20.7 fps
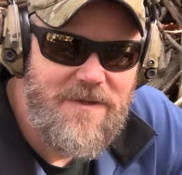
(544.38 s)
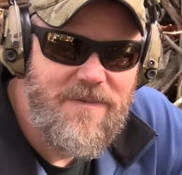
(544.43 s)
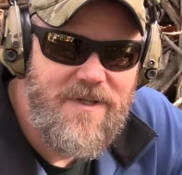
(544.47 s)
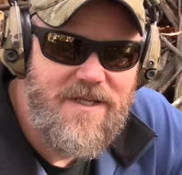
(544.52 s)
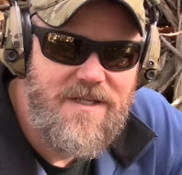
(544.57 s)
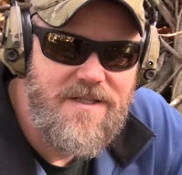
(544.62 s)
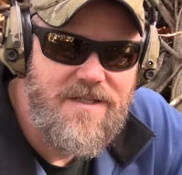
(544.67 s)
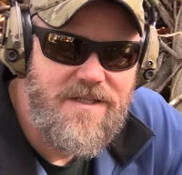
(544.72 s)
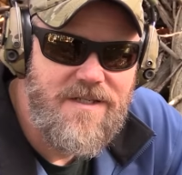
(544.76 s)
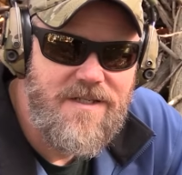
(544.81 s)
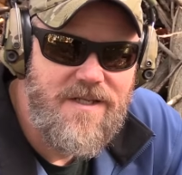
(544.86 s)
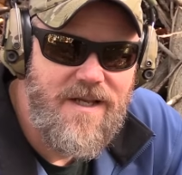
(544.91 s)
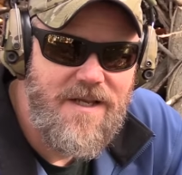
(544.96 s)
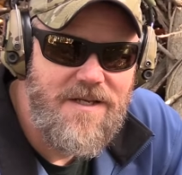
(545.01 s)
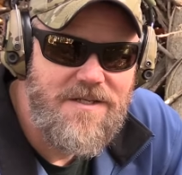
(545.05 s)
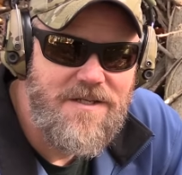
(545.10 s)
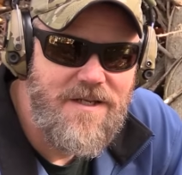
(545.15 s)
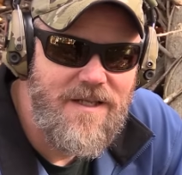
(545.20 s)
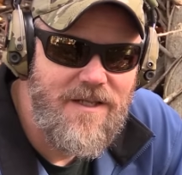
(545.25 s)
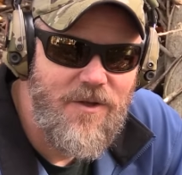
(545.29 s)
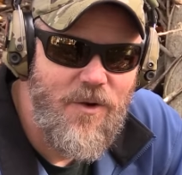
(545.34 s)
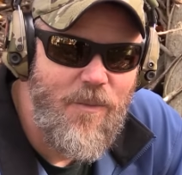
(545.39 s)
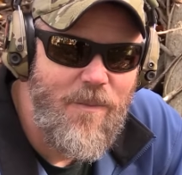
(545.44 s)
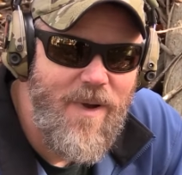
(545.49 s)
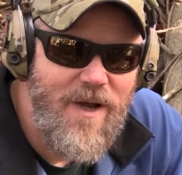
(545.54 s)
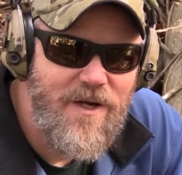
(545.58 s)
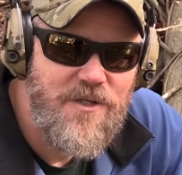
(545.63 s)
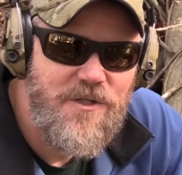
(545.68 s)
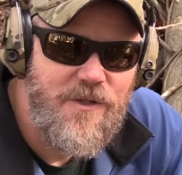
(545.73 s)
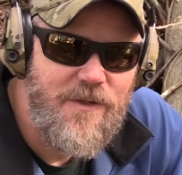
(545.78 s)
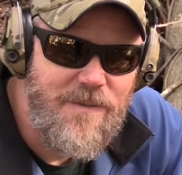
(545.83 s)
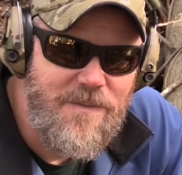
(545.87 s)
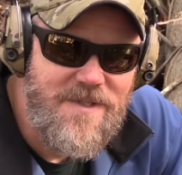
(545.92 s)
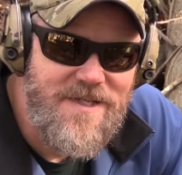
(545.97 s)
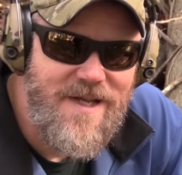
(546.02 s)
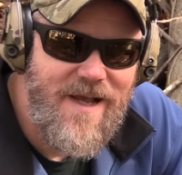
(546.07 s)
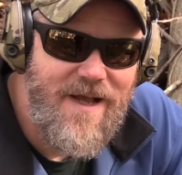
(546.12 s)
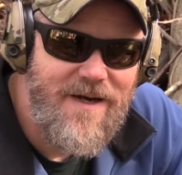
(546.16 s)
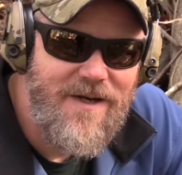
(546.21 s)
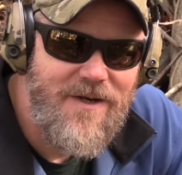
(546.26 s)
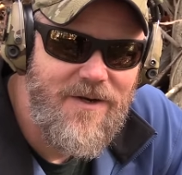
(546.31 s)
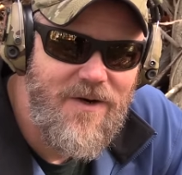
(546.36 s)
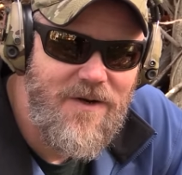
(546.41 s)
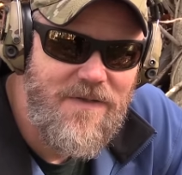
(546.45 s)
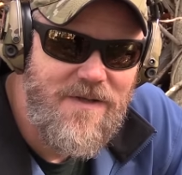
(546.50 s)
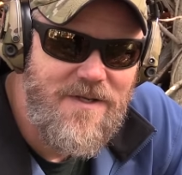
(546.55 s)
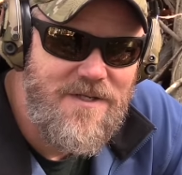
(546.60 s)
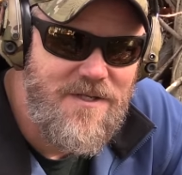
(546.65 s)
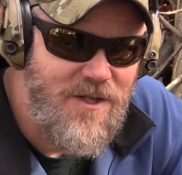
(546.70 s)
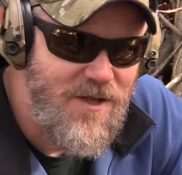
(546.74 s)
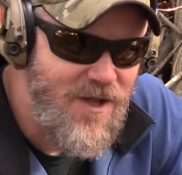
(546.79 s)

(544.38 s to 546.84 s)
some of these disgusting little mushrooms out here on this